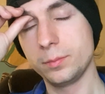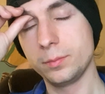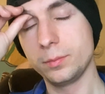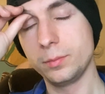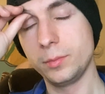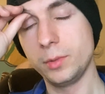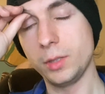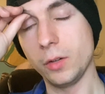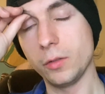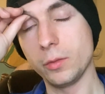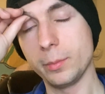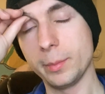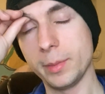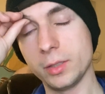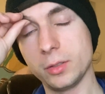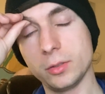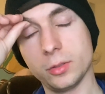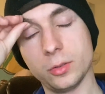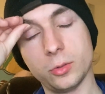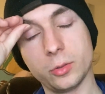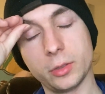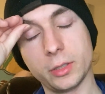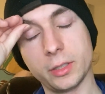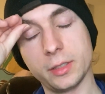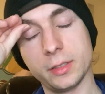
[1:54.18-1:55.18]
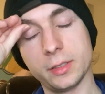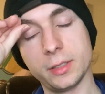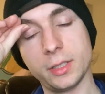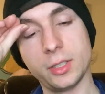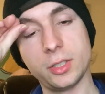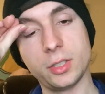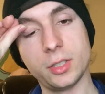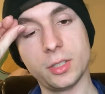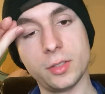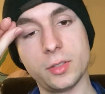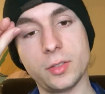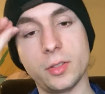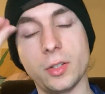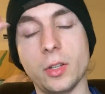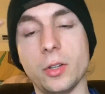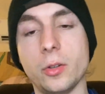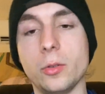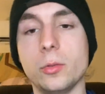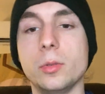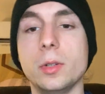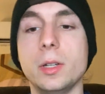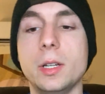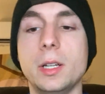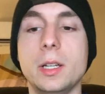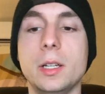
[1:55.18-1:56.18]
governmental organizations,
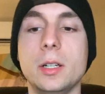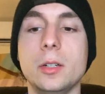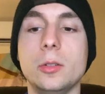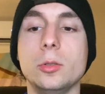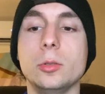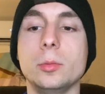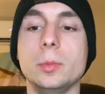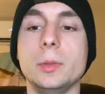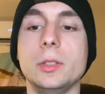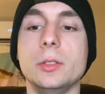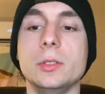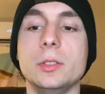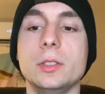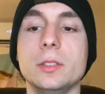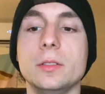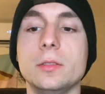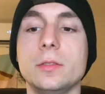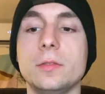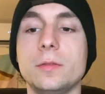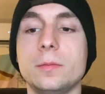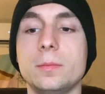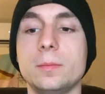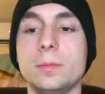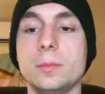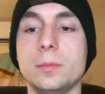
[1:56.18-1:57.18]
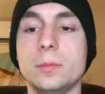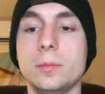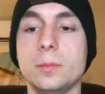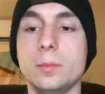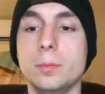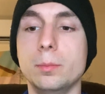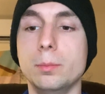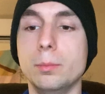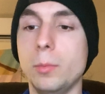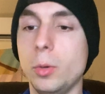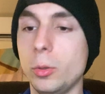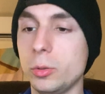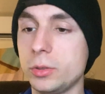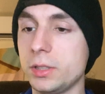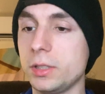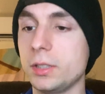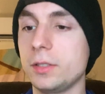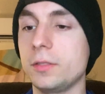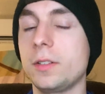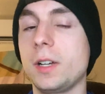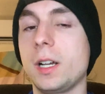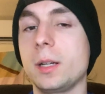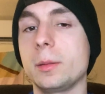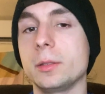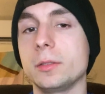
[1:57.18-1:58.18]
though, will be using mostly
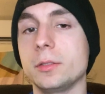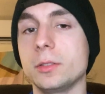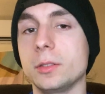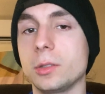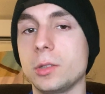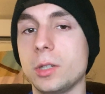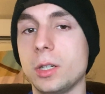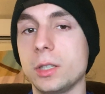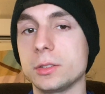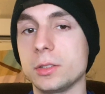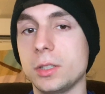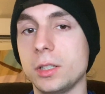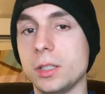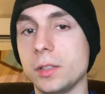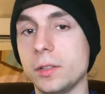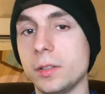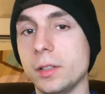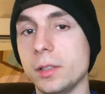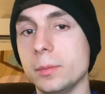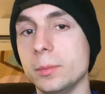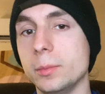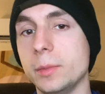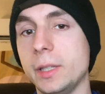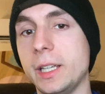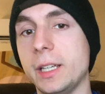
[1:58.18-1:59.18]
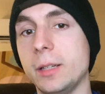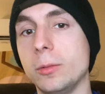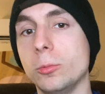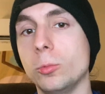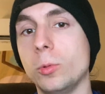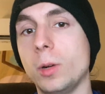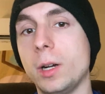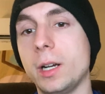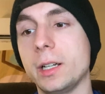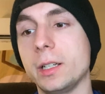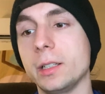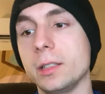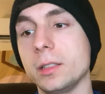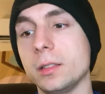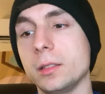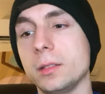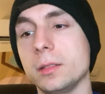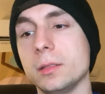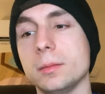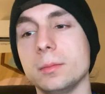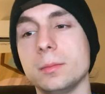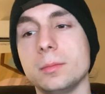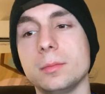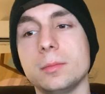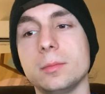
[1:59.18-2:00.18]
fiber for across all of them, in wider
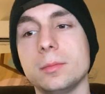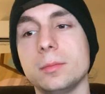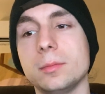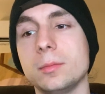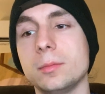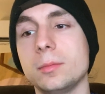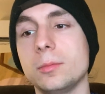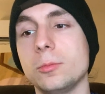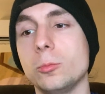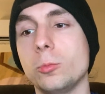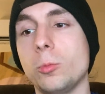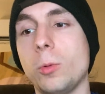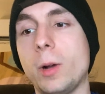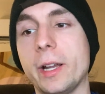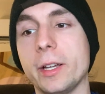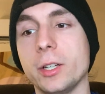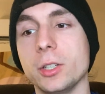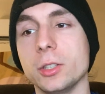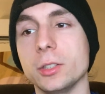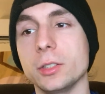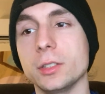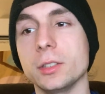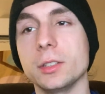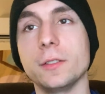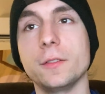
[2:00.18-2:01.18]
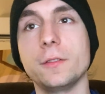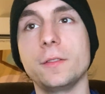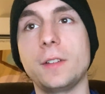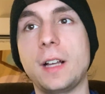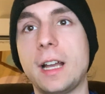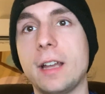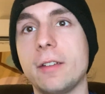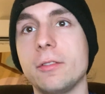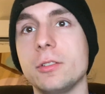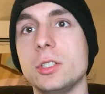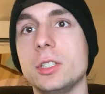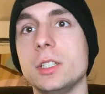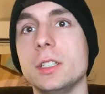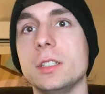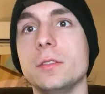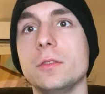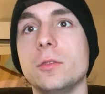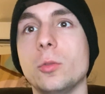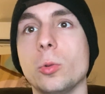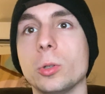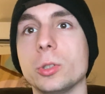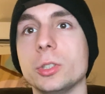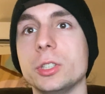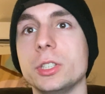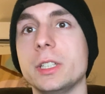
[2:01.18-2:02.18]
5G,
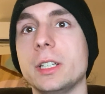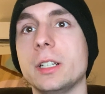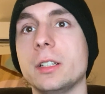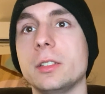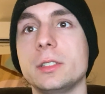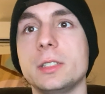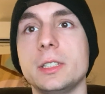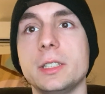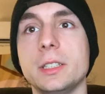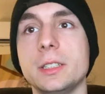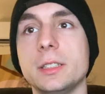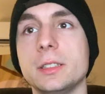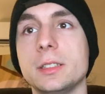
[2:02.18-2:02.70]
4G LTE